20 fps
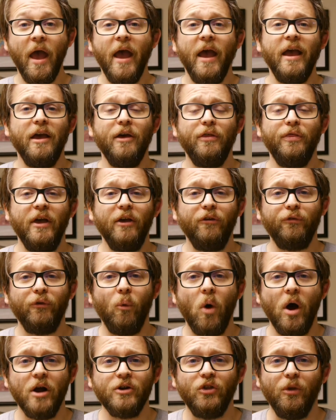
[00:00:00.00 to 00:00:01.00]
Hey, thanks
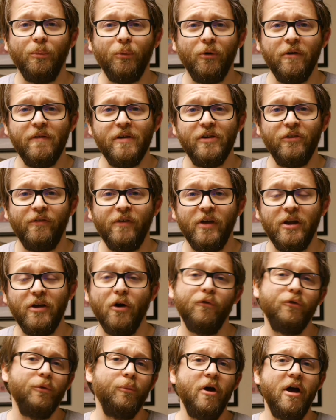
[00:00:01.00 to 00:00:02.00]
for watching the previous
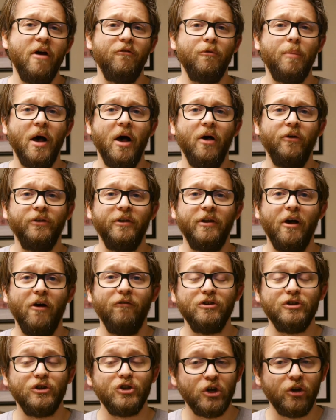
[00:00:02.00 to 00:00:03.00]
video from Graphic Policy
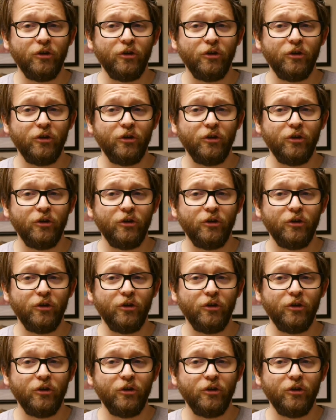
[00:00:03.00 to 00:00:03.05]
Television.